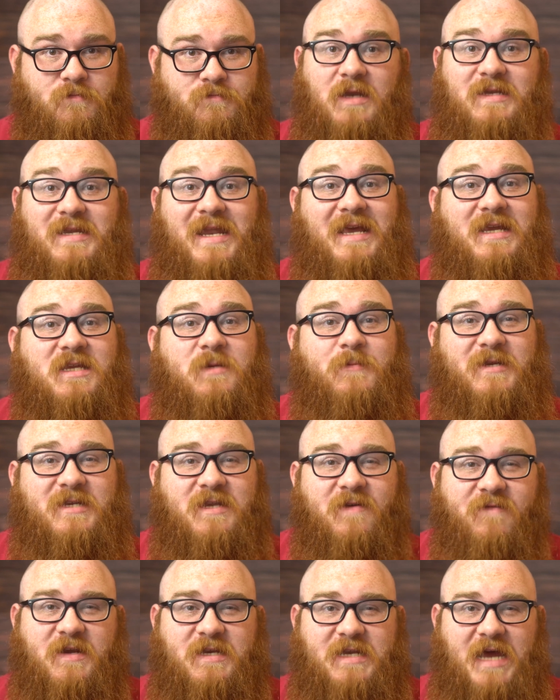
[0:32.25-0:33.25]
Today's
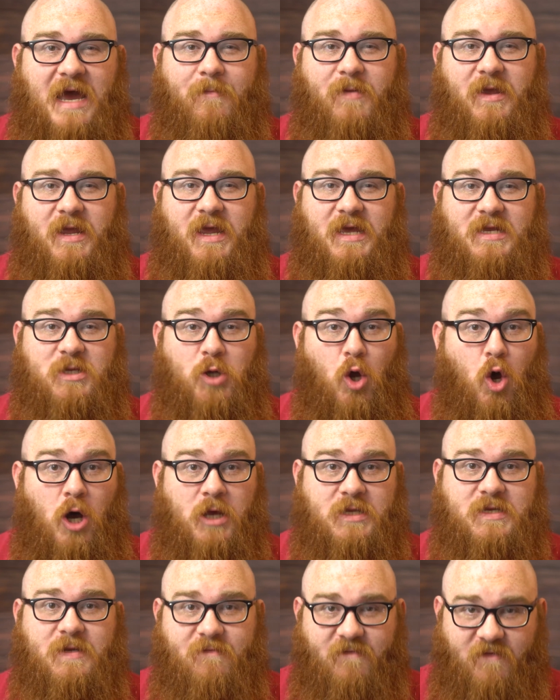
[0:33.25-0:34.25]
specific topic is
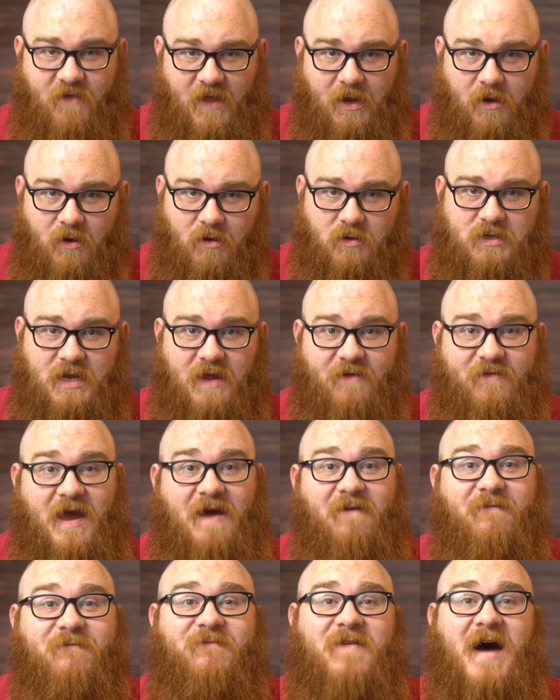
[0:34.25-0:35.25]
awesome flankers. I've
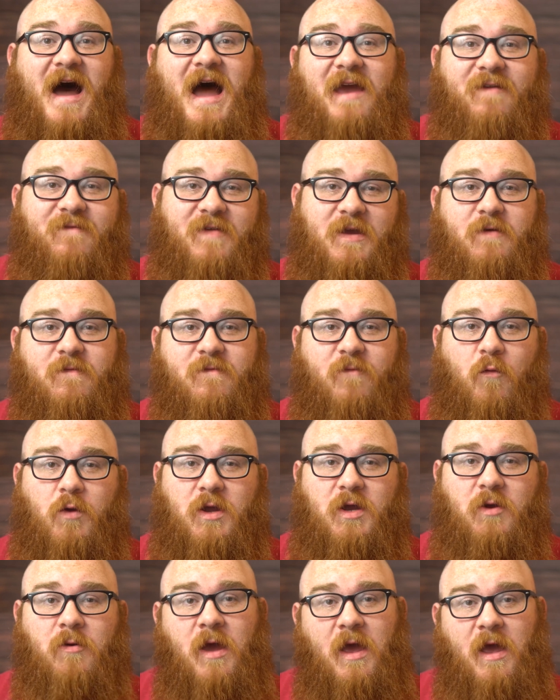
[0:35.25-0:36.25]
got 5 here for
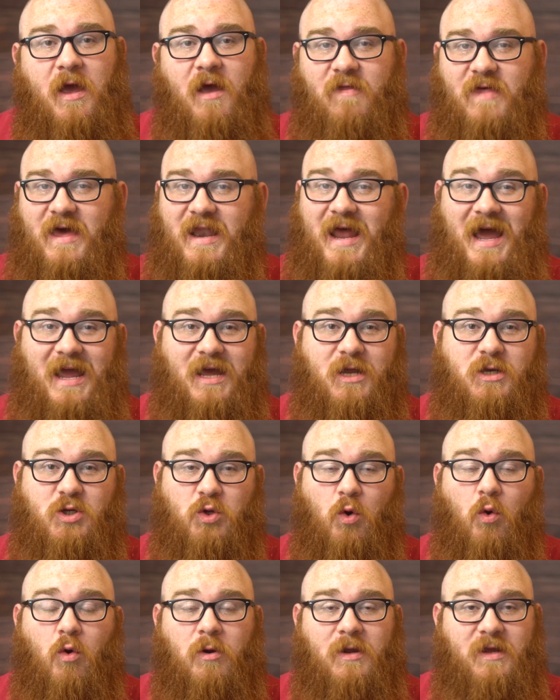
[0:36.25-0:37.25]
you that I
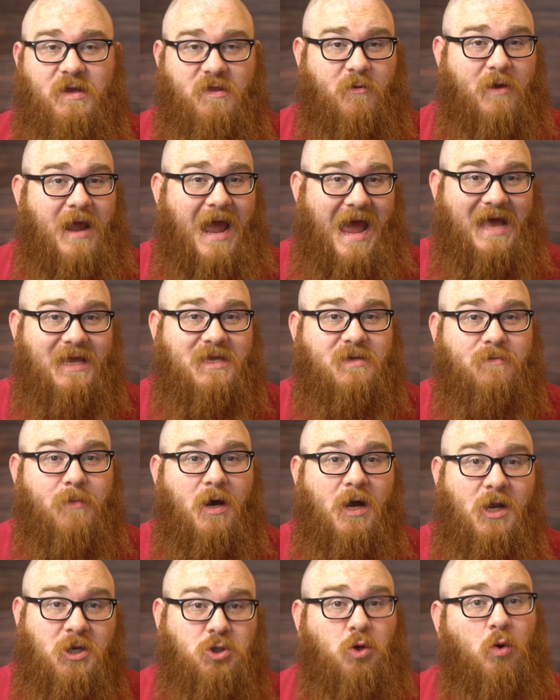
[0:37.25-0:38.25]
adore either as
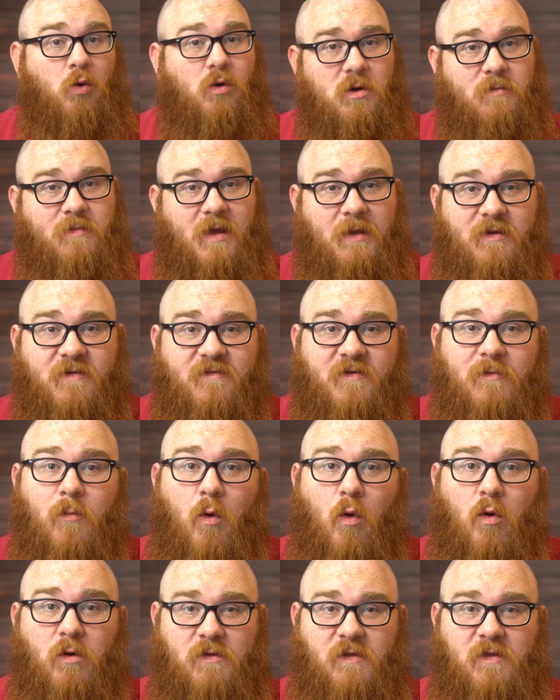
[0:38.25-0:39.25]
much or maybe even
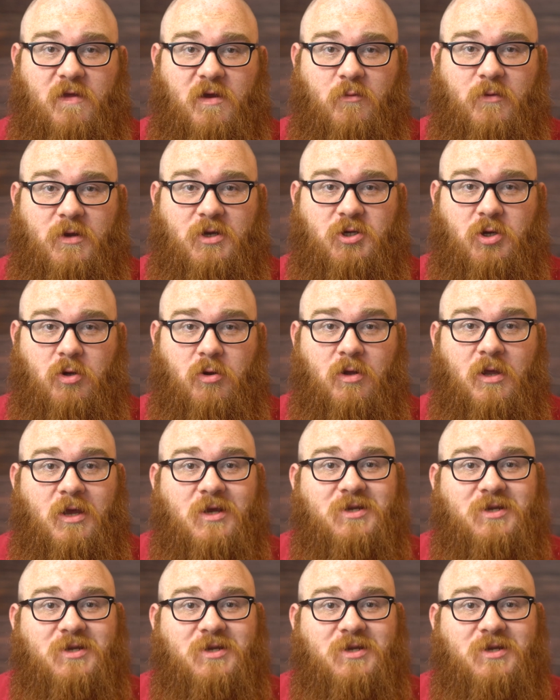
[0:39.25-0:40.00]
more than the original.